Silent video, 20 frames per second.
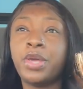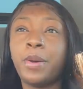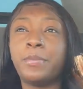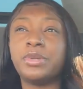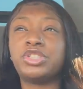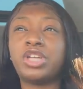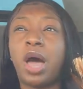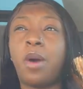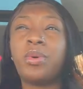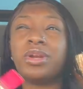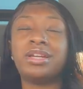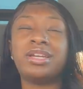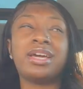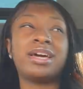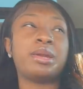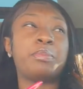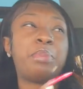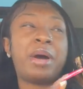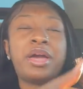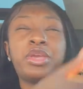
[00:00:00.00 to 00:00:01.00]
But y'all want a nigga
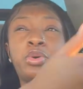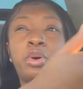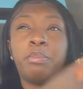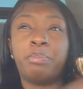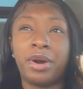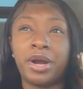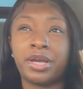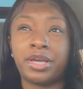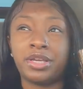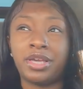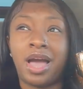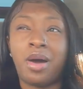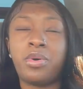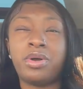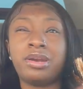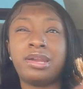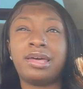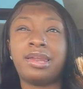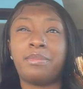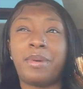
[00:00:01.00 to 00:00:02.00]
to buy you a Birkin. Y'all
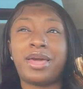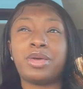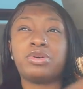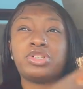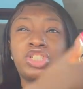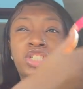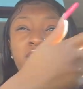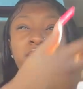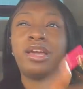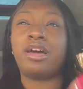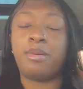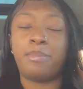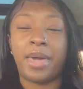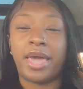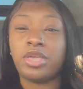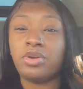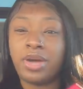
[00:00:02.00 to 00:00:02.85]
want a nigga to buy you a Chanel bag.